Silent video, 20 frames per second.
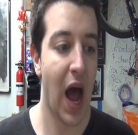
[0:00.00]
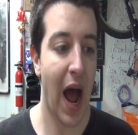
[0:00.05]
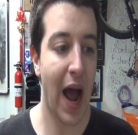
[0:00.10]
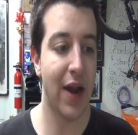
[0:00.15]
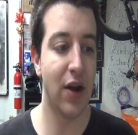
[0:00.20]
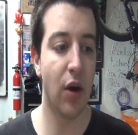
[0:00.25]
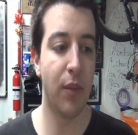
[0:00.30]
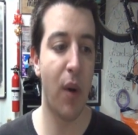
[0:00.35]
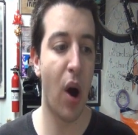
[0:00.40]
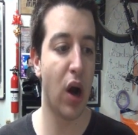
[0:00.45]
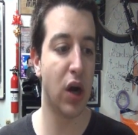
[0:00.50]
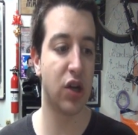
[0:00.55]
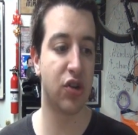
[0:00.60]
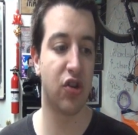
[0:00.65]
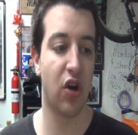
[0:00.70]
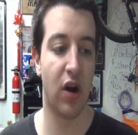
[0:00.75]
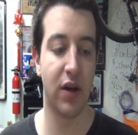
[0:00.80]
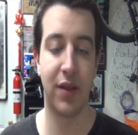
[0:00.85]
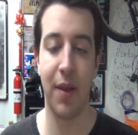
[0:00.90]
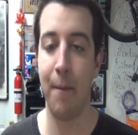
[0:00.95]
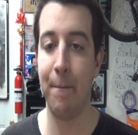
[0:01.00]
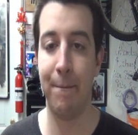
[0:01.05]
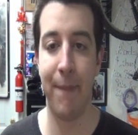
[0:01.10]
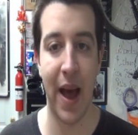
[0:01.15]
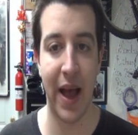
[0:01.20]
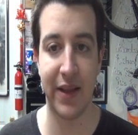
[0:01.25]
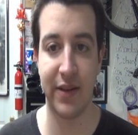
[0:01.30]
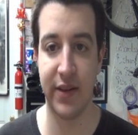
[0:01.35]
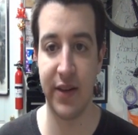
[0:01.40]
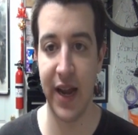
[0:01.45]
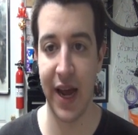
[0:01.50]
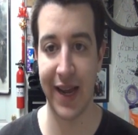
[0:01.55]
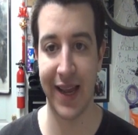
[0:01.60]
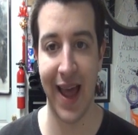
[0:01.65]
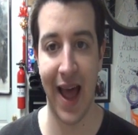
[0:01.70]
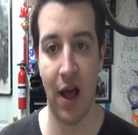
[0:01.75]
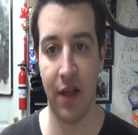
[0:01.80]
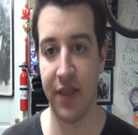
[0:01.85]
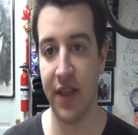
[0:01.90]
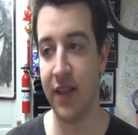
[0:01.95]
I know Monarchs aren't the best deck
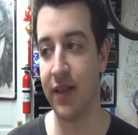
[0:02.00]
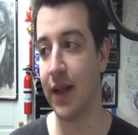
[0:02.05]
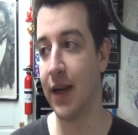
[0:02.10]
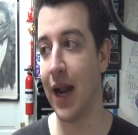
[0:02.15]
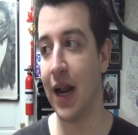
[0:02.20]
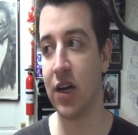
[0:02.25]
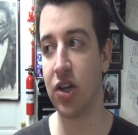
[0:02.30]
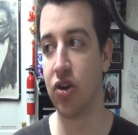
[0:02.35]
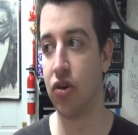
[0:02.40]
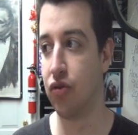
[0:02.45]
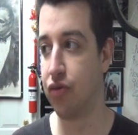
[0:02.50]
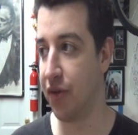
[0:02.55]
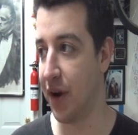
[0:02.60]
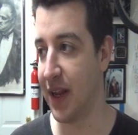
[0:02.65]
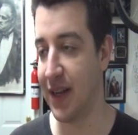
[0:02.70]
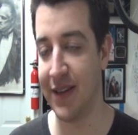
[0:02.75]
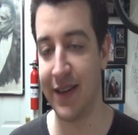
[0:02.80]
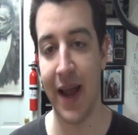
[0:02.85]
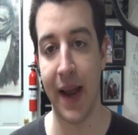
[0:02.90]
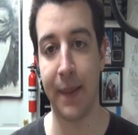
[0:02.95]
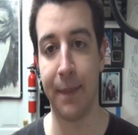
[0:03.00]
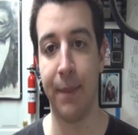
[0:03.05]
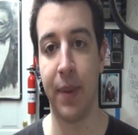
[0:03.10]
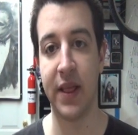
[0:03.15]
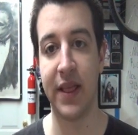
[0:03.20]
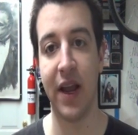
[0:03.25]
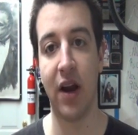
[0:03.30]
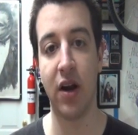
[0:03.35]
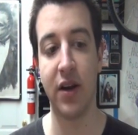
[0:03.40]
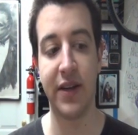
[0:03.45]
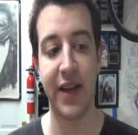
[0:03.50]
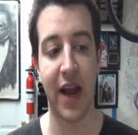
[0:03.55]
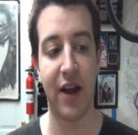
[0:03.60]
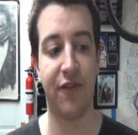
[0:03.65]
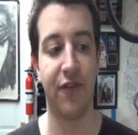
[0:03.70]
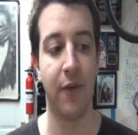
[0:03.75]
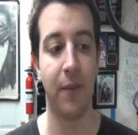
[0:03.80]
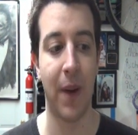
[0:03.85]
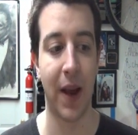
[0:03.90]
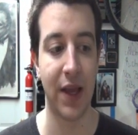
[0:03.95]
out there. They're not a great deck, but they're a deck
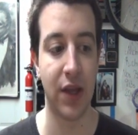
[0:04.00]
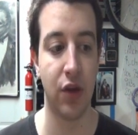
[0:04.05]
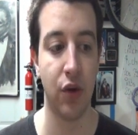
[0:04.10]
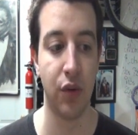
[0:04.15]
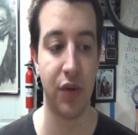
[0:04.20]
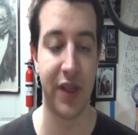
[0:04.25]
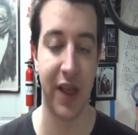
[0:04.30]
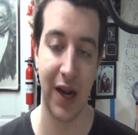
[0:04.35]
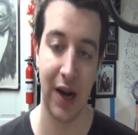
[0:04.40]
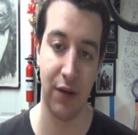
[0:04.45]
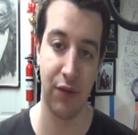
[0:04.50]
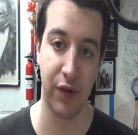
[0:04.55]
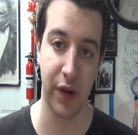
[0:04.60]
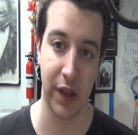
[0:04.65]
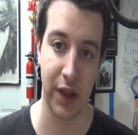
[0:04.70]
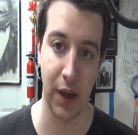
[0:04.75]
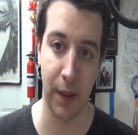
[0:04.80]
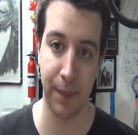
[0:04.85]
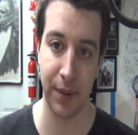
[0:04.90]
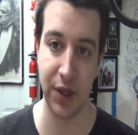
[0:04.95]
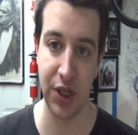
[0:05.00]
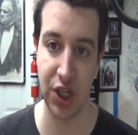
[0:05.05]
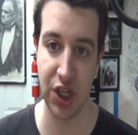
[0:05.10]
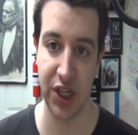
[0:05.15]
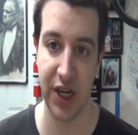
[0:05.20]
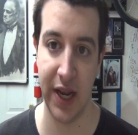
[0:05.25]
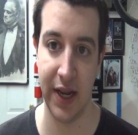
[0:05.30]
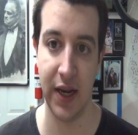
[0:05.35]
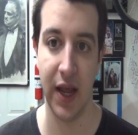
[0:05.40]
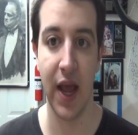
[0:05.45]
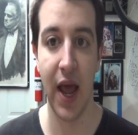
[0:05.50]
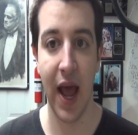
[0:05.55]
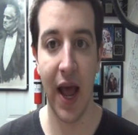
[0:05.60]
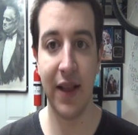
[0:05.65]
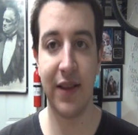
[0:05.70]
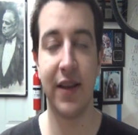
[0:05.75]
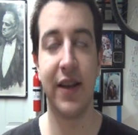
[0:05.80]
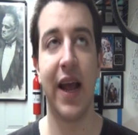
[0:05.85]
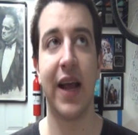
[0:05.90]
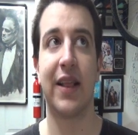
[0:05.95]
from my youth that I really appreciate.
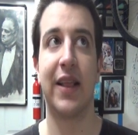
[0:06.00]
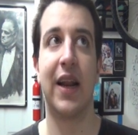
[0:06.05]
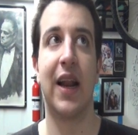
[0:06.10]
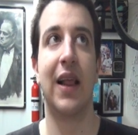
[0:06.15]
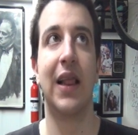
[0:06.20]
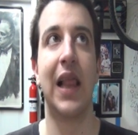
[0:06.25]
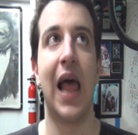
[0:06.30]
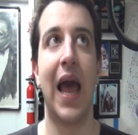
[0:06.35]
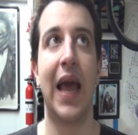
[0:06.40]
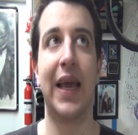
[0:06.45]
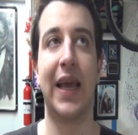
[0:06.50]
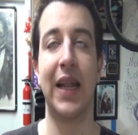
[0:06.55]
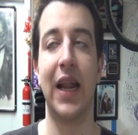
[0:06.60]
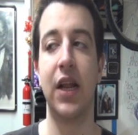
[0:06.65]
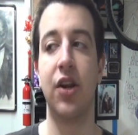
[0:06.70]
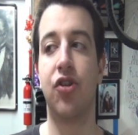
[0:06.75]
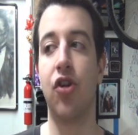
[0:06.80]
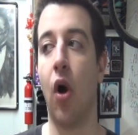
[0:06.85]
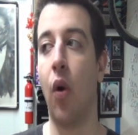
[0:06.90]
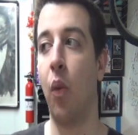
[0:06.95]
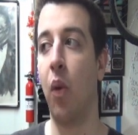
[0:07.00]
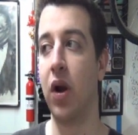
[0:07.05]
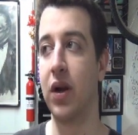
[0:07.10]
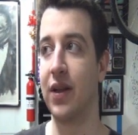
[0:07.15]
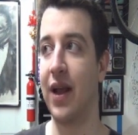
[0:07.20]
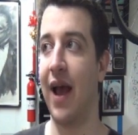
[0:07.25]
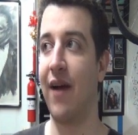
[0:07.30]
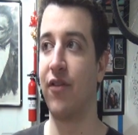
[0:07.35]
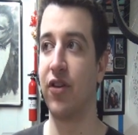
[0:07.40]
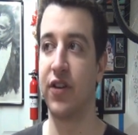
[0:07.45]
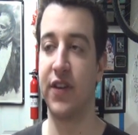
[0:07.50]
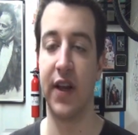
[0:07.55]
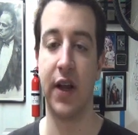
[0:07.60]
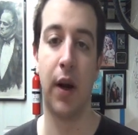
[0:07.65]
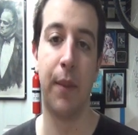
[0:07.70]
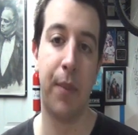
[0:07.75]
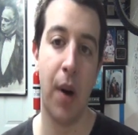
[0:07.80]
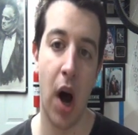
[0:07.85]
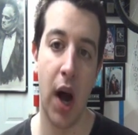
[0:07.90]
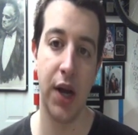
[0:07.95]
It's a deck that I like, and I don't want to ever say
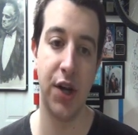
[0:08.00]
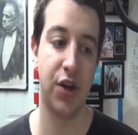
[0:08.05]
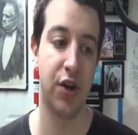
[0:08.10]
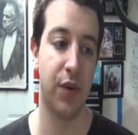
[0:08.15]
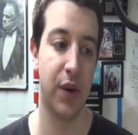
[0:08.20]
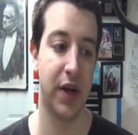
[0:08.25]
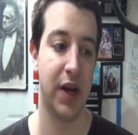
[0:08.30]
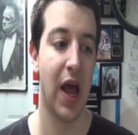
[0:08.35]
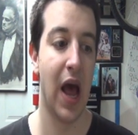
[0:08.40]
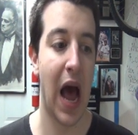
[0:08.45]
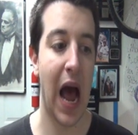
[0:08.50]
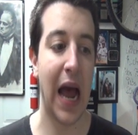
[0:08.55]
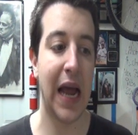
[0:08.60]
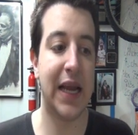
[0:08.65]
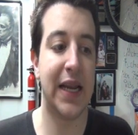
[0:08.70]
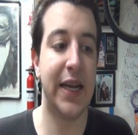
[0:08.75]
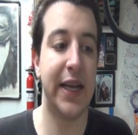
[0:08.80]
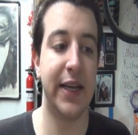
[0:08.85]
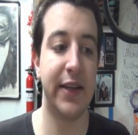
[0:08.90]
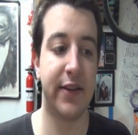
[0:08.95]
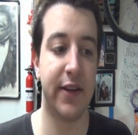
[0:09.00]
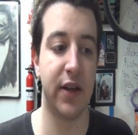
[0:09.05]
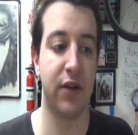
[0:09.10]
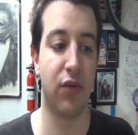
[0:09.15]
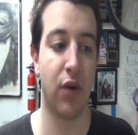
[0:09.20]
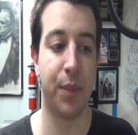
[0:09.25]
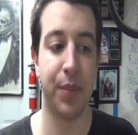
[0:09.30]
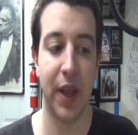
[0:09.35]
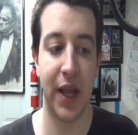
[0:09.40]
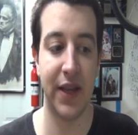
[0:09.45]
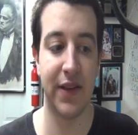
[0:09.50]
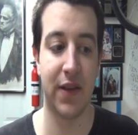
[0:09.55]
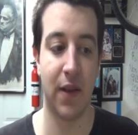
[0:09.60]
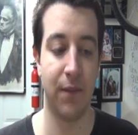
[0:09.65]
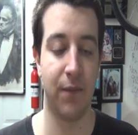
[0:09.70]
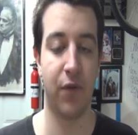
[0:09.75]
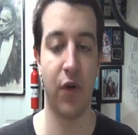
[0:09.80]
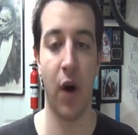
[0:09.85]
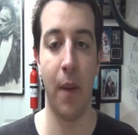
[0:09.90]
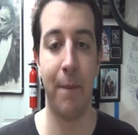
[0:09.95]
goodbye to it. I could easily replace
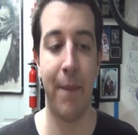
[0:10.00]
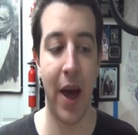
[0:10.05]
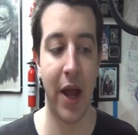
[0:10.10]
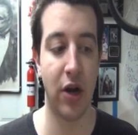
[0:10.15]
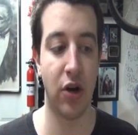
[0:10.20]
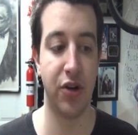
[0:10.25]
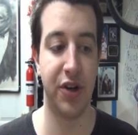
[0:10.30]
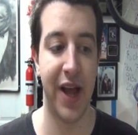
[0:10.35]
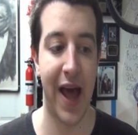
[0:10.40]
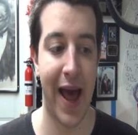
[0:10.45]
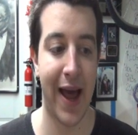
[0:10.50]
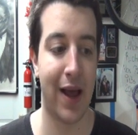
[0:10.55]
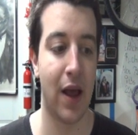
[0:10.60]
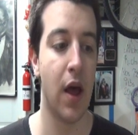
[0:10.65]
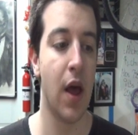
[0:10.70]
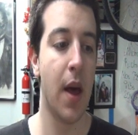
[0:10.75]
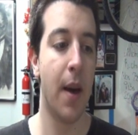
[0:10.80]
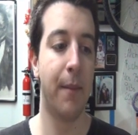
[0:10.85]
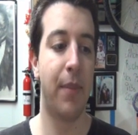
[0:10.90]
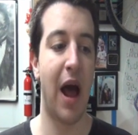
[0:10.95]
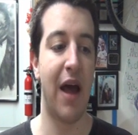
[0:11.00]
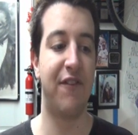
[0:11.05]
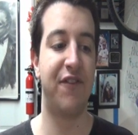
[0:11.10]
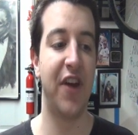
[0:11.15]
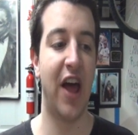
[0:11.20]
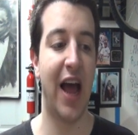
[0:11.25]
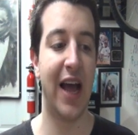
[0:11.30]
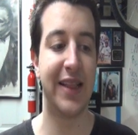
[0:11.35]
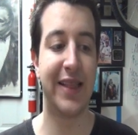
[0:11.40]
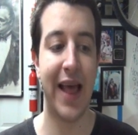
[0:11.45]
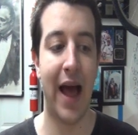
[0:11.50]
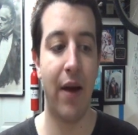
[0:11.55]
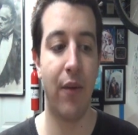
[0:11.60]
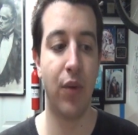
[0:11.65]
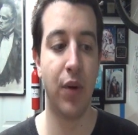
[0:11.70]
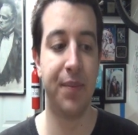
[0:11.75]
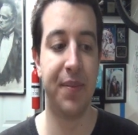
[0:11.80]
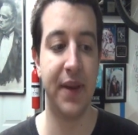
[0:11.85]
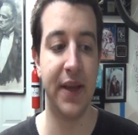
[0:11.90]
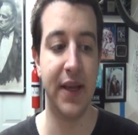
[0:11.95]
them for a better deck, but I feel like that
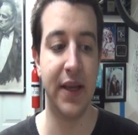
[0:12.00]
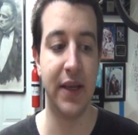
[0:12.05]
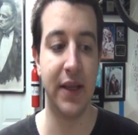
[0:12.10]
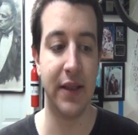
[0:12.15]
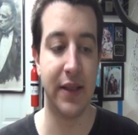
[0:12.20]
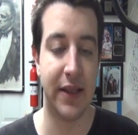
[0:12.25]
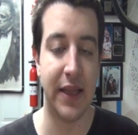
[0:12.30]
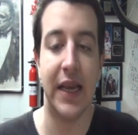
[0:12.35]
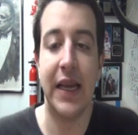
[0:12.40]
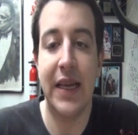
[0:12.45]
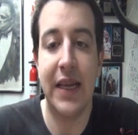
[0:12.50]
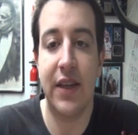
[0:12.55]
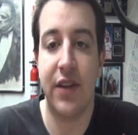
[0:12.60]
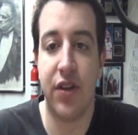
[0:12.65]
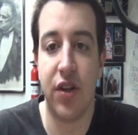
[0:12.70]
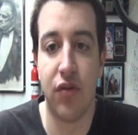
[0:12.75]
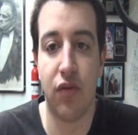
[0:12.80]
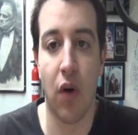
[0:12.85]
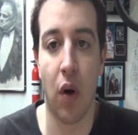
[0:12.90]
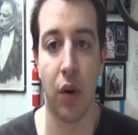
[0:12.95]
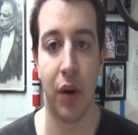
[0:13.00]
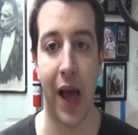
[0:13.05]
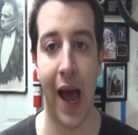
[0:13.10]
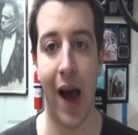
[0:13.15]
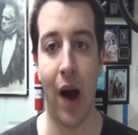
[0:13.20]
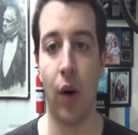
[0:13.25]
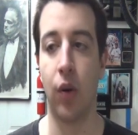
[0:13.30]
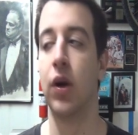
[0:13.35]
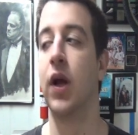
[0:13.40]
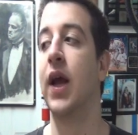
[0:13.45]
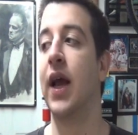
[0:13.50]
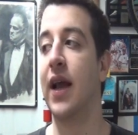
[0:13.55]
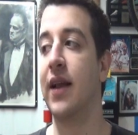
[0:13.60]
would be the easy road out.